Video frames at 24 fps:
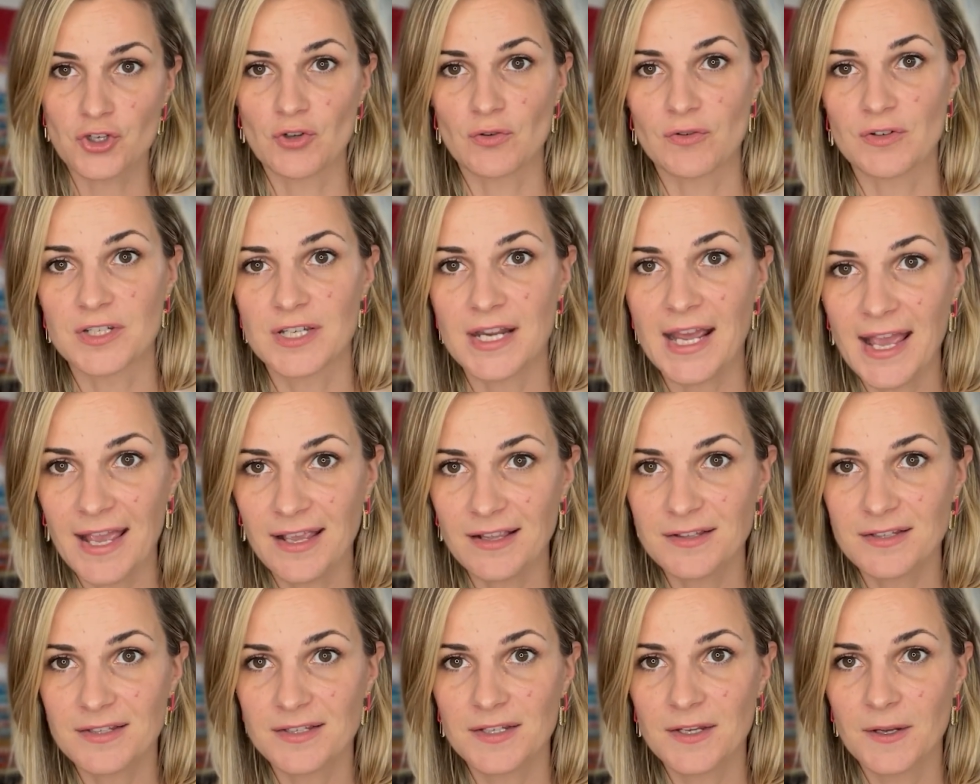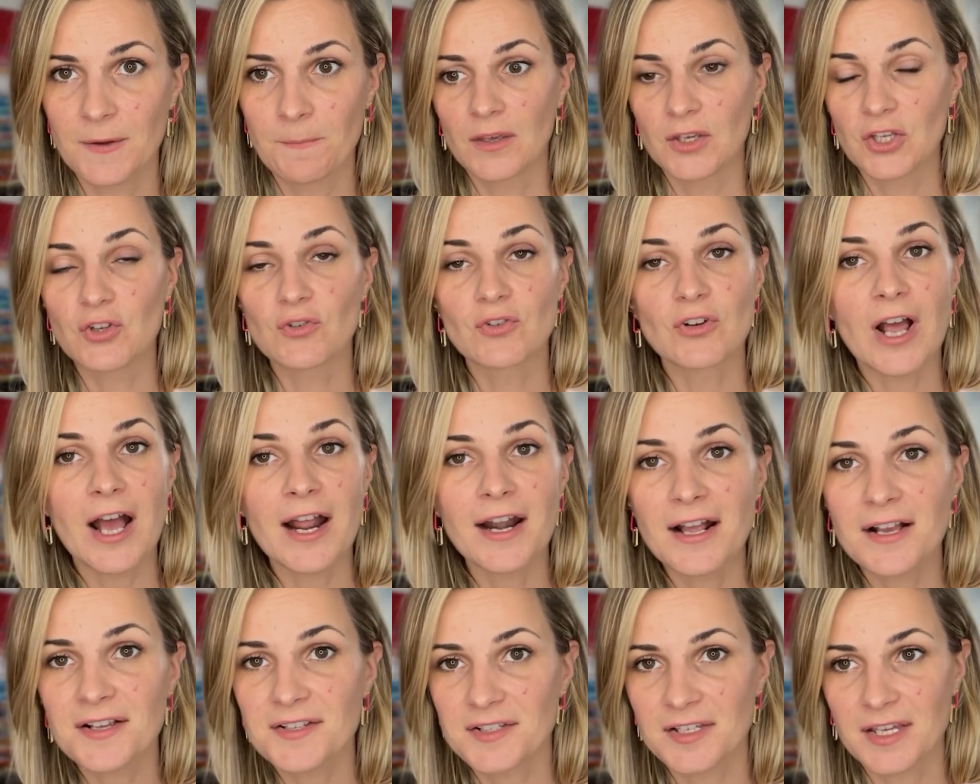on dates, you're not
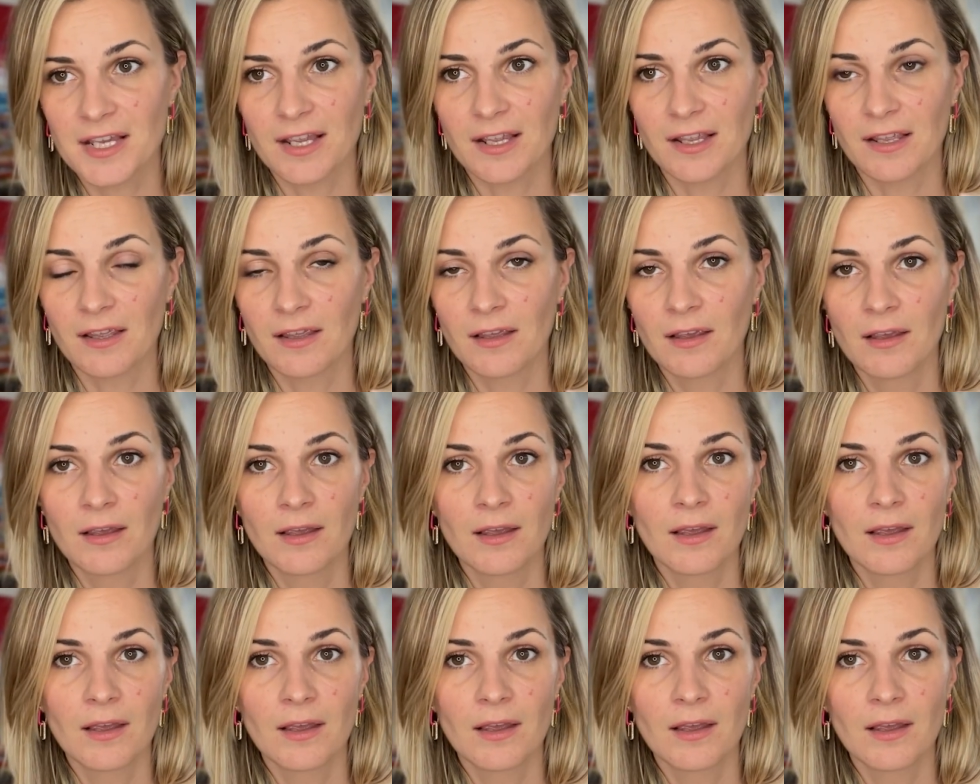asking,